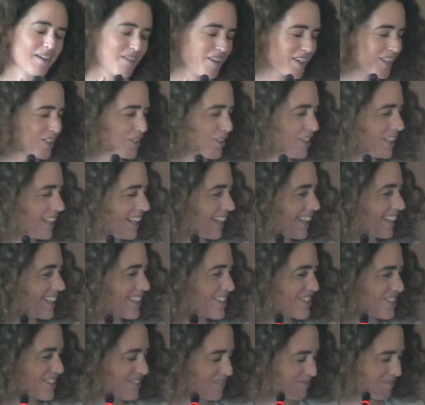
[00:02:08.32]
I'll go in
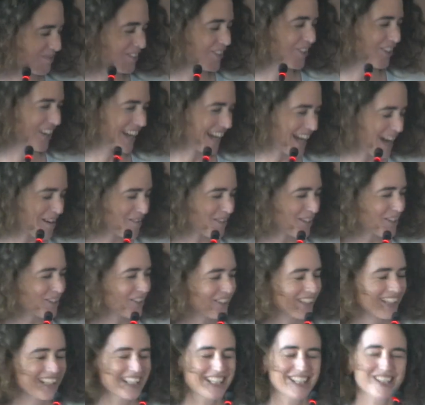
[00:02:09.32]
English. Okay, I will go
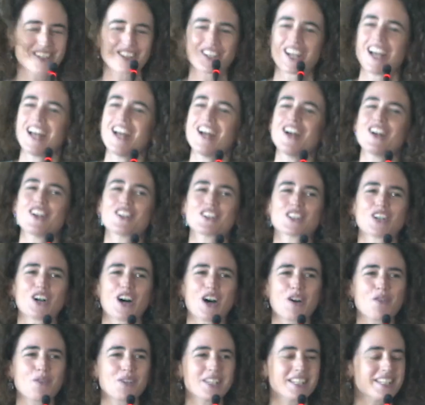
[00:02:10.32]
in English. So
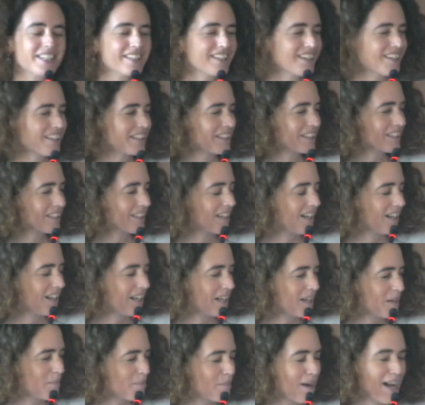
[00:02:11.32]
I will start
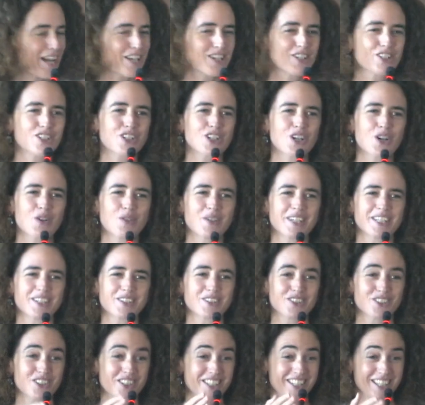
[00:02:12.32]
by showing
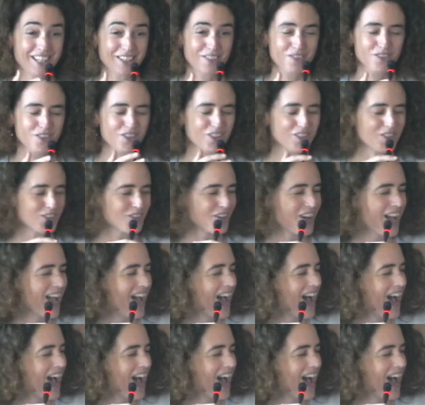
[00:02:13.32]
you, just for you.